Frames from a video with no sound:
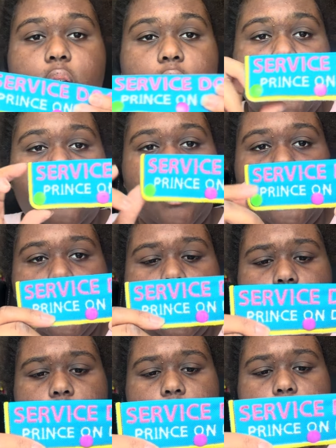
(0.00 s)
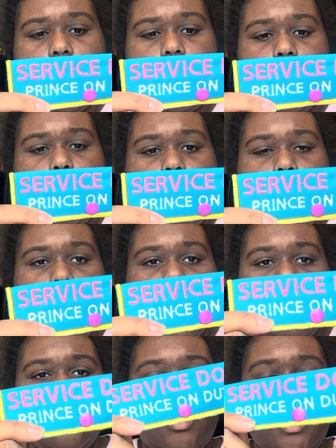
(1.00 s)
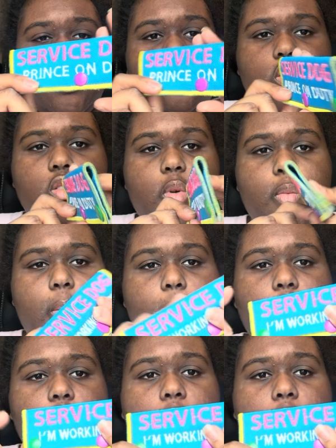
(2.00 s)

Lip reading: I made before I learned how to do them a bit better.